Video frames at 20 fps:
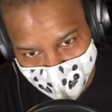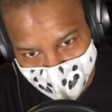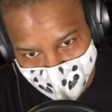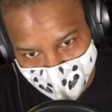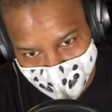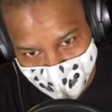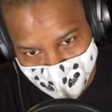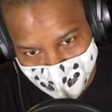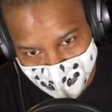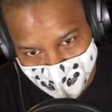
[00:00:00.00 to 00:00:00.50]

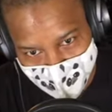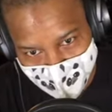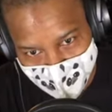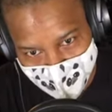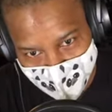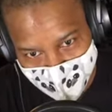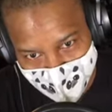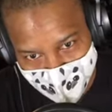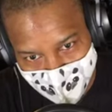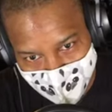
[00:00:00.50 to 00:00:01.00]

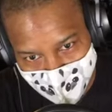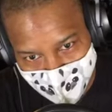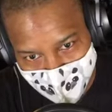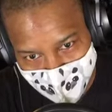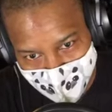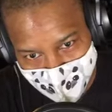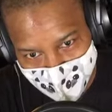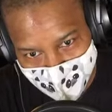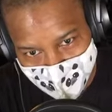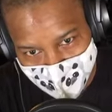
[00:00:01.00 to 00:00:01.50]

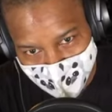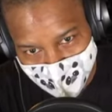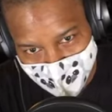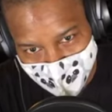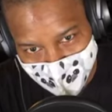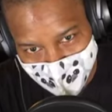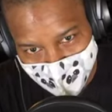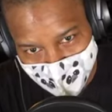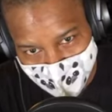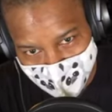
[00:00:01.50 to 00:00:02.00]
[no speech]